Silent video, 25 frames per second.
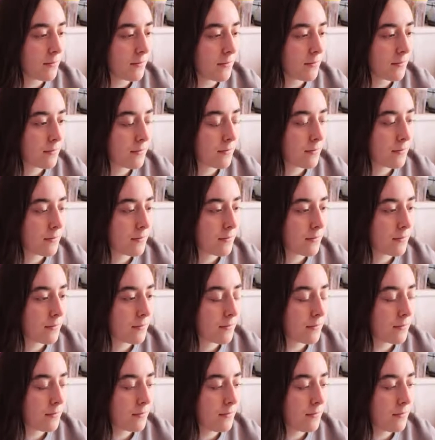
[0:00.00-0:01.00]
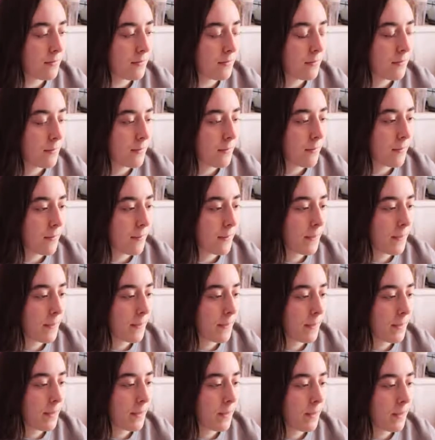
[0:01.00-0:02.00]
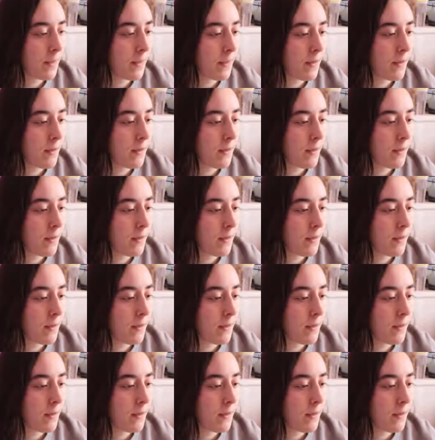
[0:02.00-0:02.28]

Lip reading: Nobody speaks.